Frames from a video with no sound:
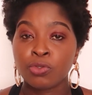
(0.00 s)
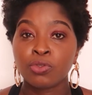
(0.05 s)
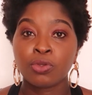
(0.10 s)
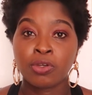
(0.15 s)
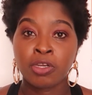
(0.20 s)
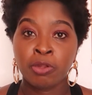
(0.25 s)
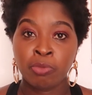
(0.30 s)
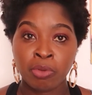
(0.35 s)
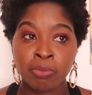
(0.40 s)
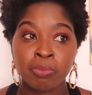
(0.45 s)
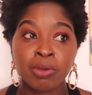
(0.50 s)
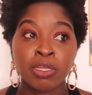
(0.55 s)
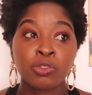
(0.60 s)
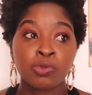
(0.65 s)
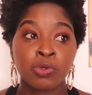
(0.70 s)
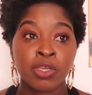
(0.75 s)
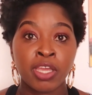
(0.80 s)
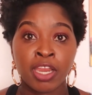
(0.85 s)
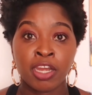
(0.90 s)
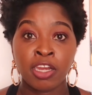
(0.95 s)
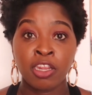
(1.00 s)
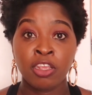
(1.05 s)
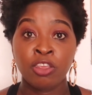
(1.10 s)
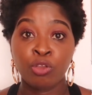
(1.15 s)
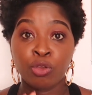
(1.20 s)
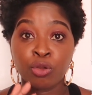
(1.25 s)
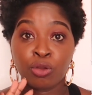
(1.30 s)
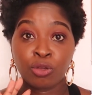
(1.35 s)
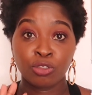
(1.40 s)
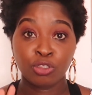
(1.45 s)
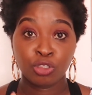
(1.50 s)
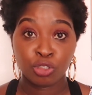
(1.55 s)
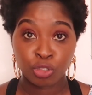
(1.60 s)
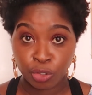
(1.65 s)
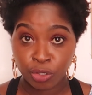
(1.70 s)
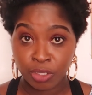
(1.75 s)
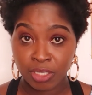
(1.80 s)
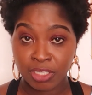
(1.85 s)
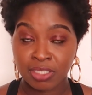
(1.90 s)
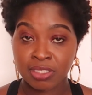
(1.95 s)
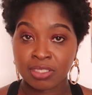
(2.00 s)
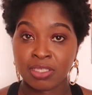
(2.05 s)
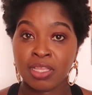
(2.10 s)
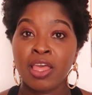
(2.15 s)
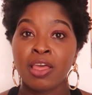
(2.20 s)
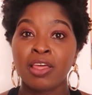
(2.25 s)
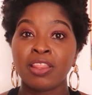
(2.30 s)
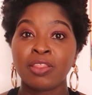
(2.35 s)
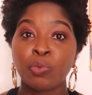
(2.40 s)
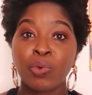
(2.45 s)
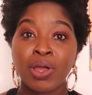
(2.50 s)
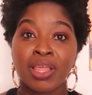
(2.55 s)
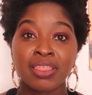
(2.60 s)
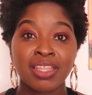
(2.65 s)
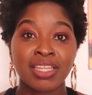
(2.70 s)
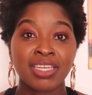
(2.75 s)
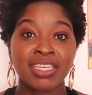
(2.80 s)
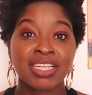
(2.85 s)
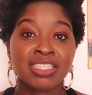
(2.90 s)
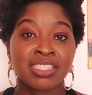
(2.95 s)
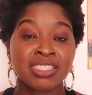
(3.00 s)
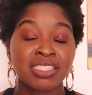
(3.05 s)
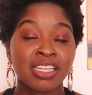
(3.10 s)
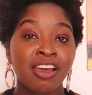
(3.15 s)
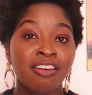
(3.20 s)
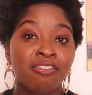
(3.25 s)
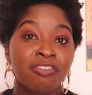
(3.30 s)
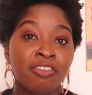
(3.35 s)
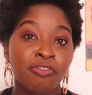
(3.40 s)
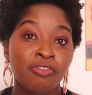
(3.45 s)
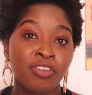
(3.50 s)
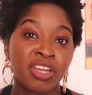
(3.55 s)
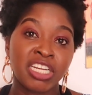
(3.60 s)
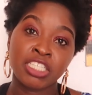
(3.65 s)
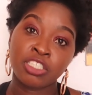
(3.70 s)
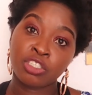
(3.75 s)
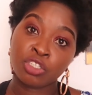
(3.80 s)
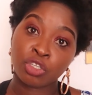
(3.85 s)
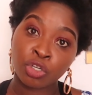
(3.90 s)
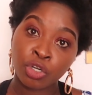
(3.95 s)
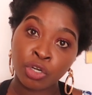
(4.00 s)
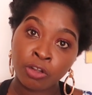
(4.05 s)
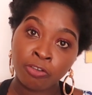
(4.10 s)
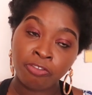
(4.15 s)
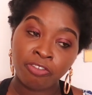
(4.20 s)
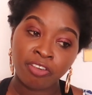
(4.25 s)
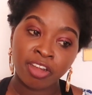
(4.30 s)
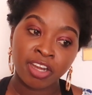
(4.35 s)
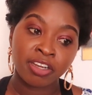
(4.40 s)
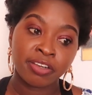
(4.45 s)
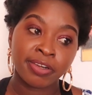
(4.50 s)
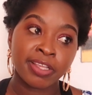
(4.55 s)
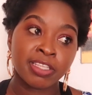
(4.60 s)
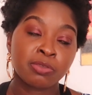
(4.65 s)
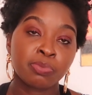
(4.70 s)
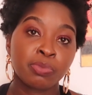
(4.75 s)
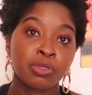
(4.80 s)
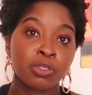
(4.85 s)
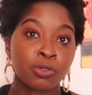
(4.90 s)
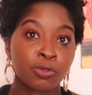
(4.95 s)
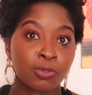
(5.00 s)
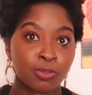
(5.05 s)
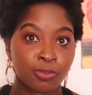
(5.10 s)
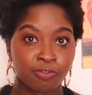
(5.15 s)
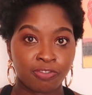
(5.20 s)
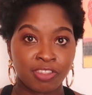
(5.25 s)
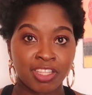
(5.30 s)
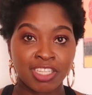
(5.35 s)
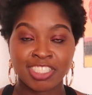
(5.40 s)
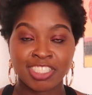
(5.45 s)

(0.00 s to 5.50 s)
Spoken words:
So remember to carry your choice, one that doesn't have a very strong fragrance because of the